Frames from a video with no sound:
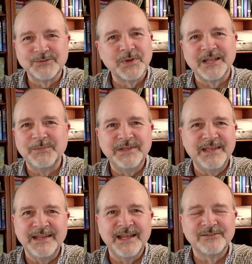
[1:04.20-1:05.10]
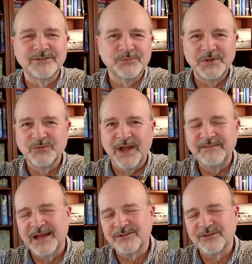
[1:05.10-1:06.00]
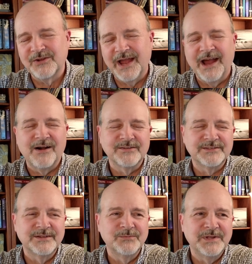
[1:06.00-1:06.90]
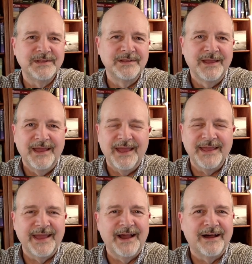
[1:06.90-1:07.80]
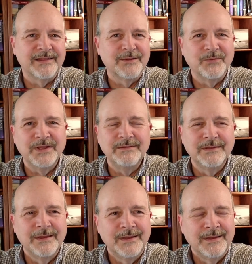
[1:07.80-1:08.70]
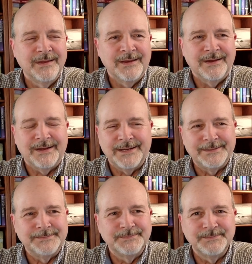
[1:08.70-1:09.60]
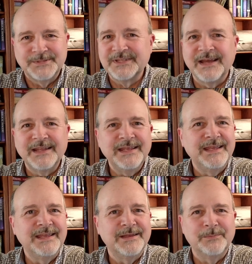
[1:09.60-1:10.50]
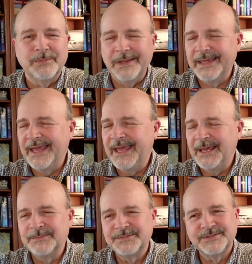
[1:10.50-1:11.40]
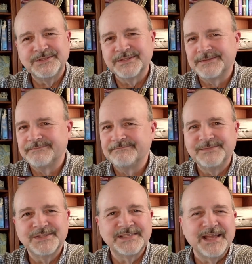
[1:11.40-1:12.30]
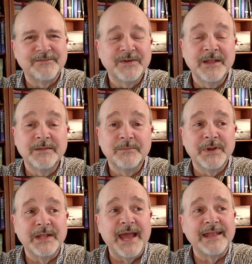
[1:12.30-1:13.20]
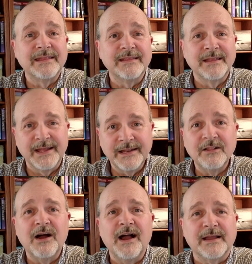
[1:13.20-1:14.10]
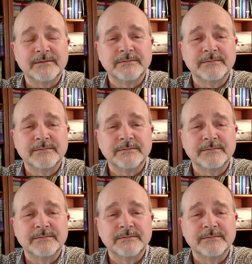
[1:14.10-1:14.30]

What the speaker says: we got to be teenagers, we'd drive down to their house and we'd hang out and we'd study, play games, just have fun. But at 9 o'clock,